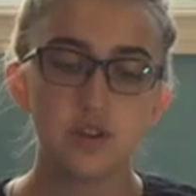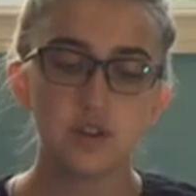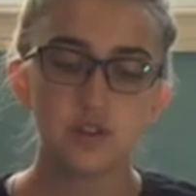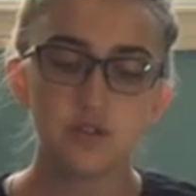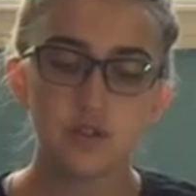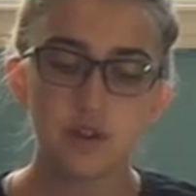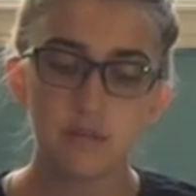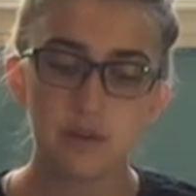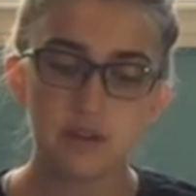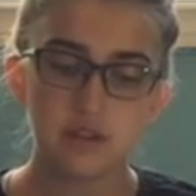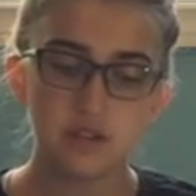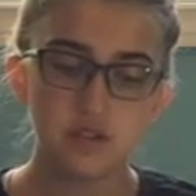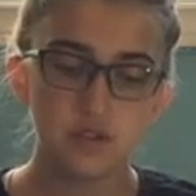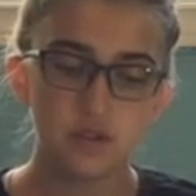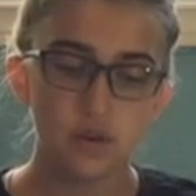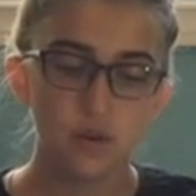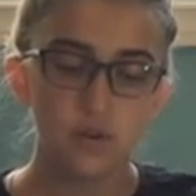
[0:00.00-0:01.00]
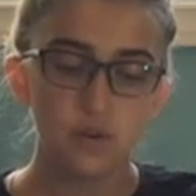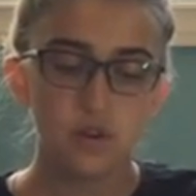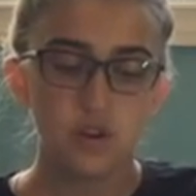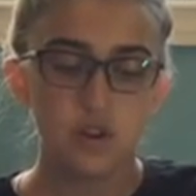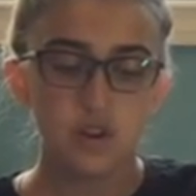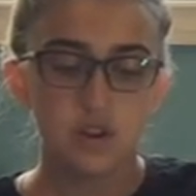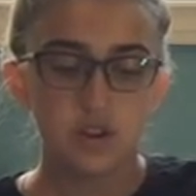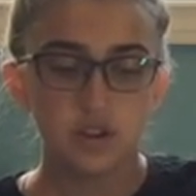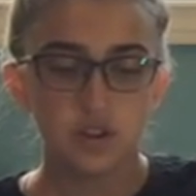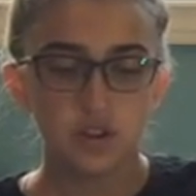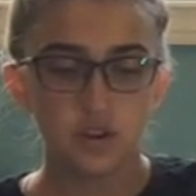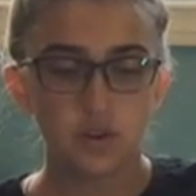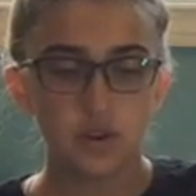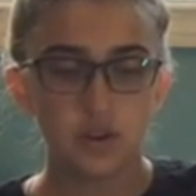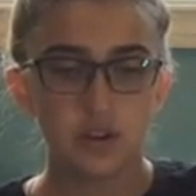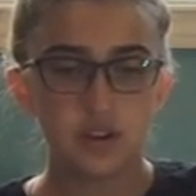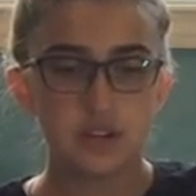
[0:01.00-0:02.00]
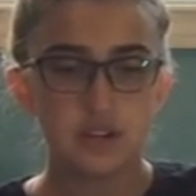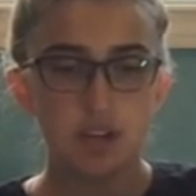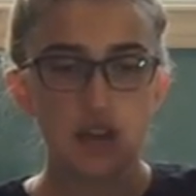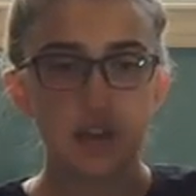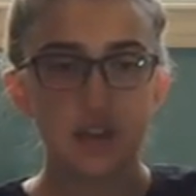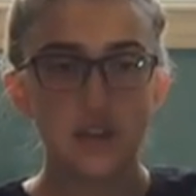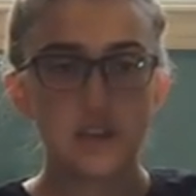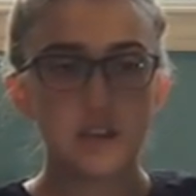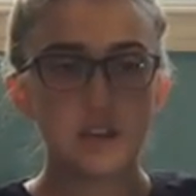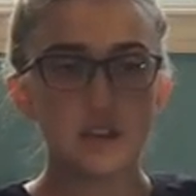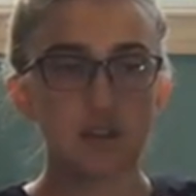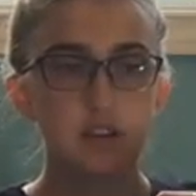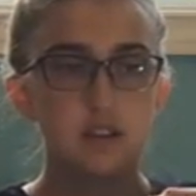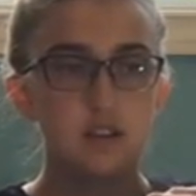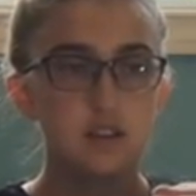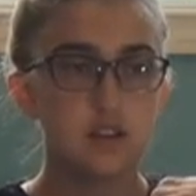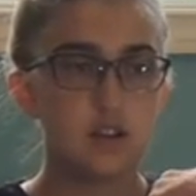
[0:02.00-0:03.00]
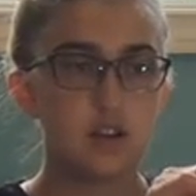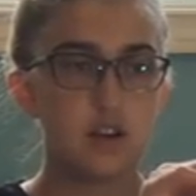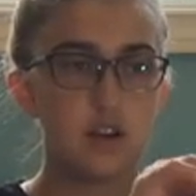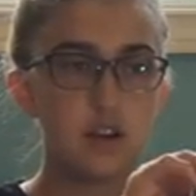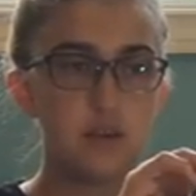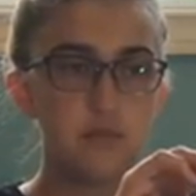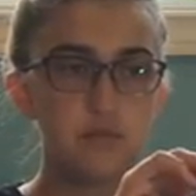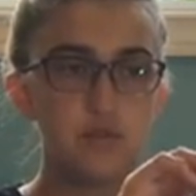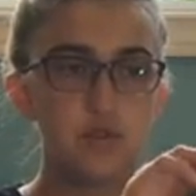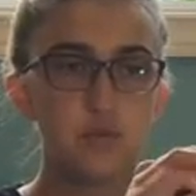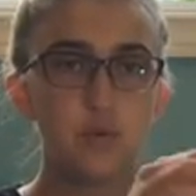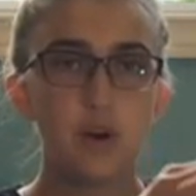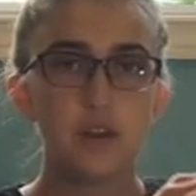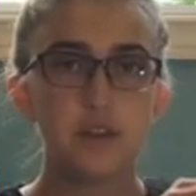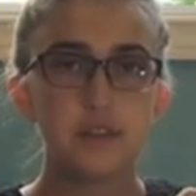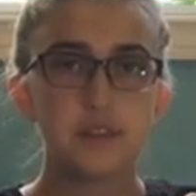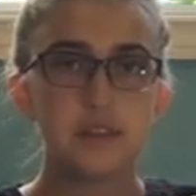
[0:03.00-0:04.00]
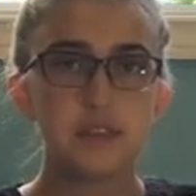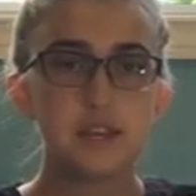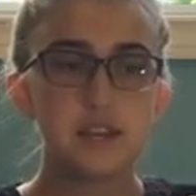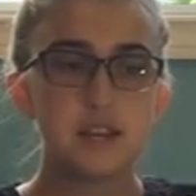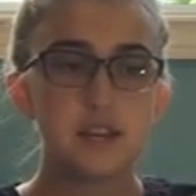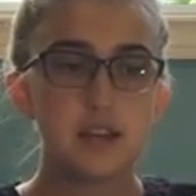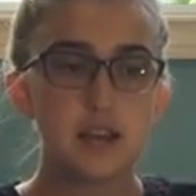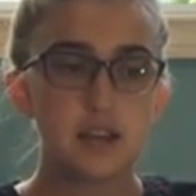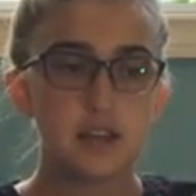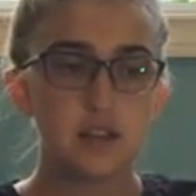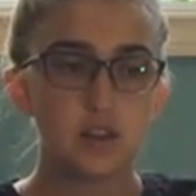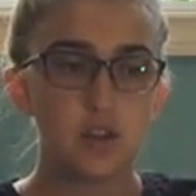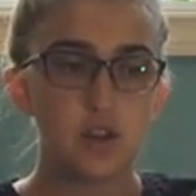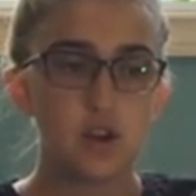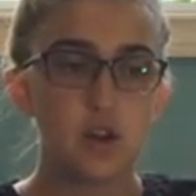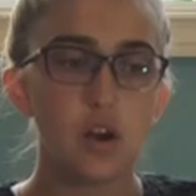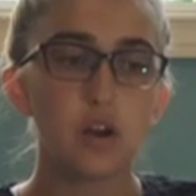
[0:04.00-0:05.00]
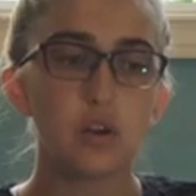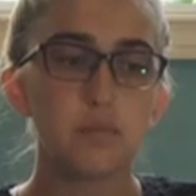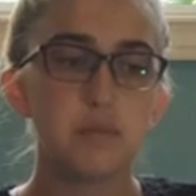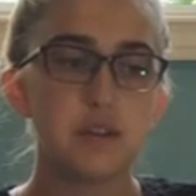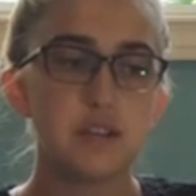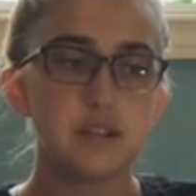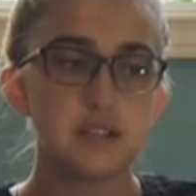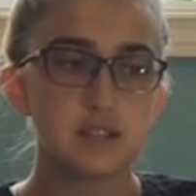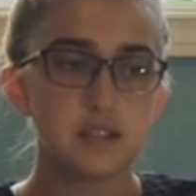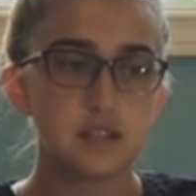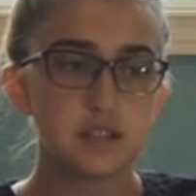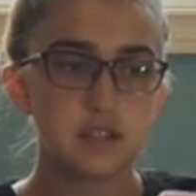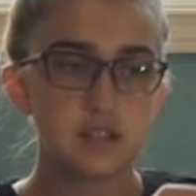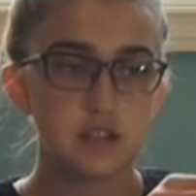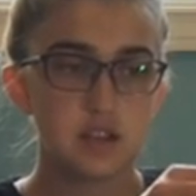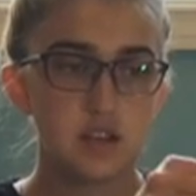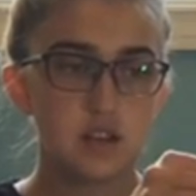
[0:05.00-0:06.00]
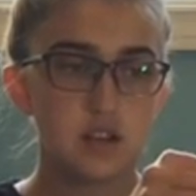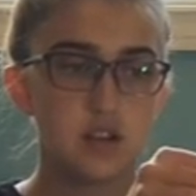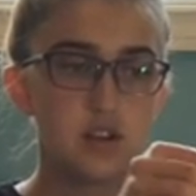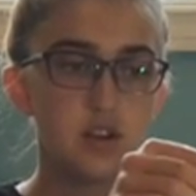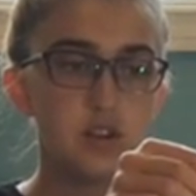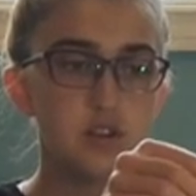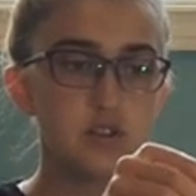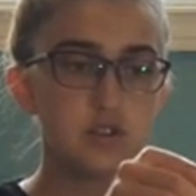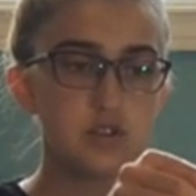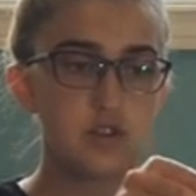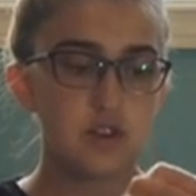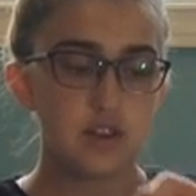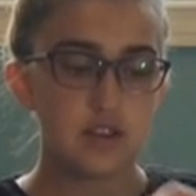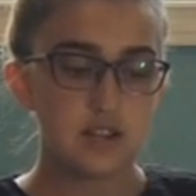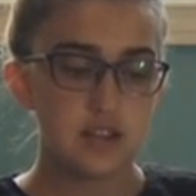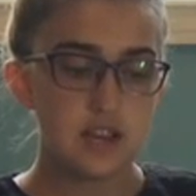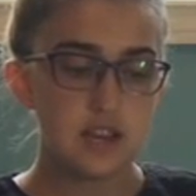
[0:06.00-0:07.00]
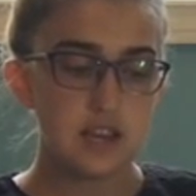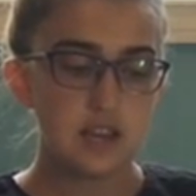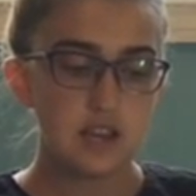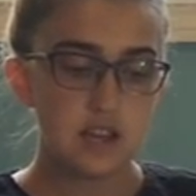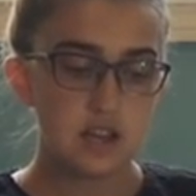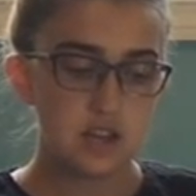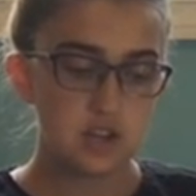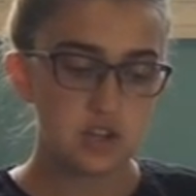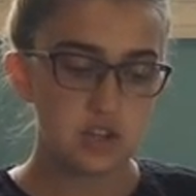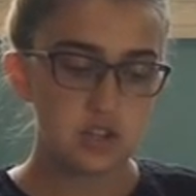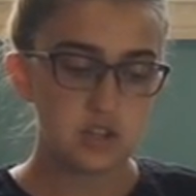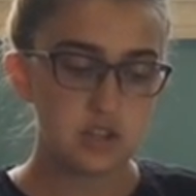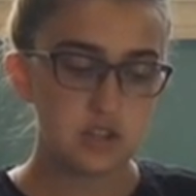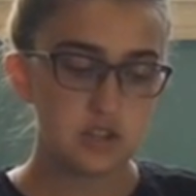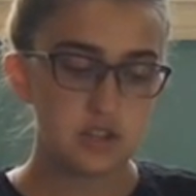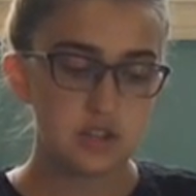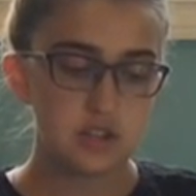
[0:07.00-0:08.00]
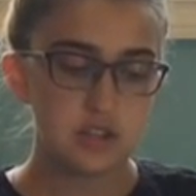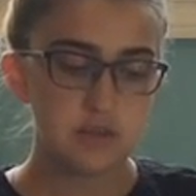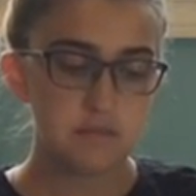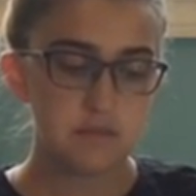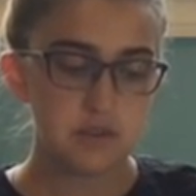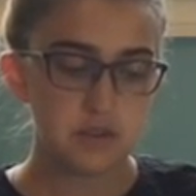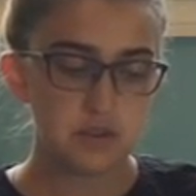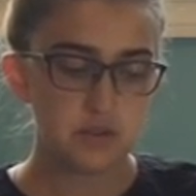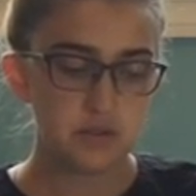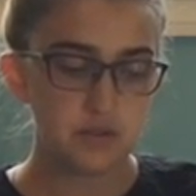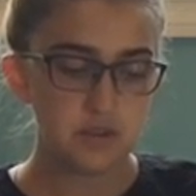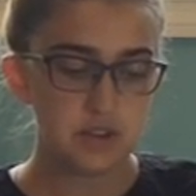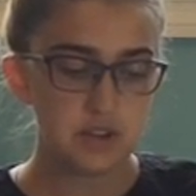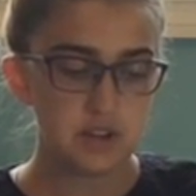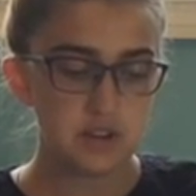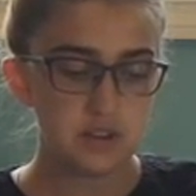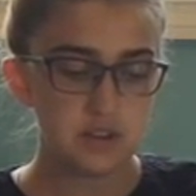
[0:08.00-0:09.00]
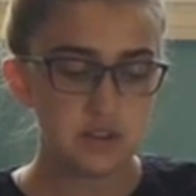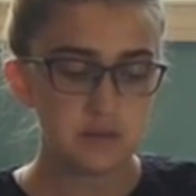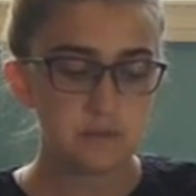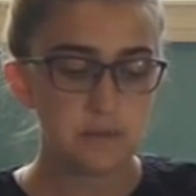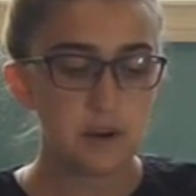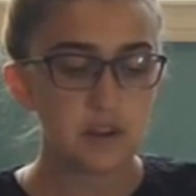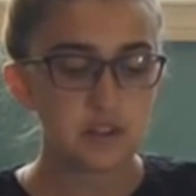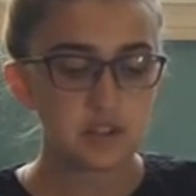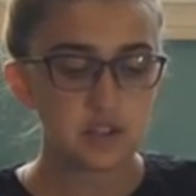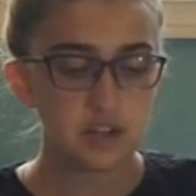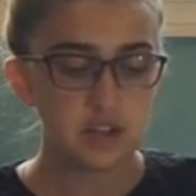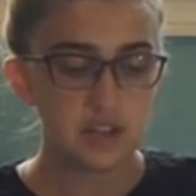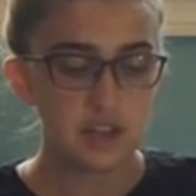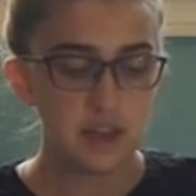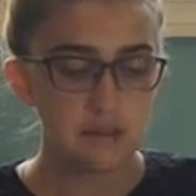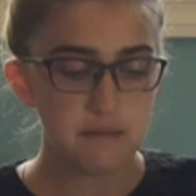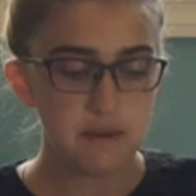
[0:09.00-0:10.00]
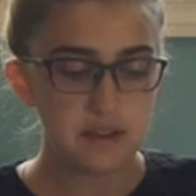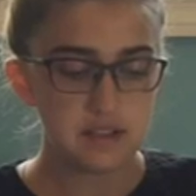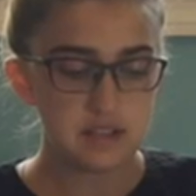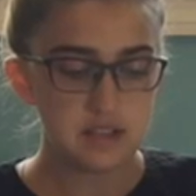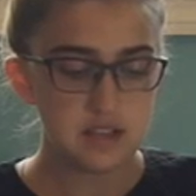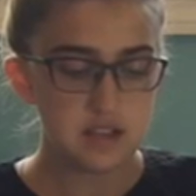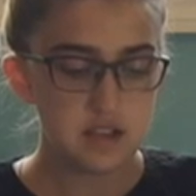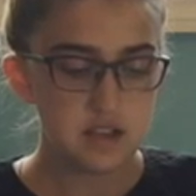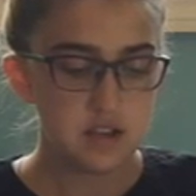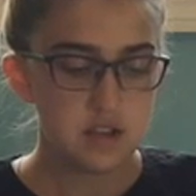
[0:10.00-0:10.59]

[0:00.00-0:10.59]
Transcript: can do them as you go. You're going to take it, you want thin and long pieces. So you can take it and just dip it through here. This part's going to get messy.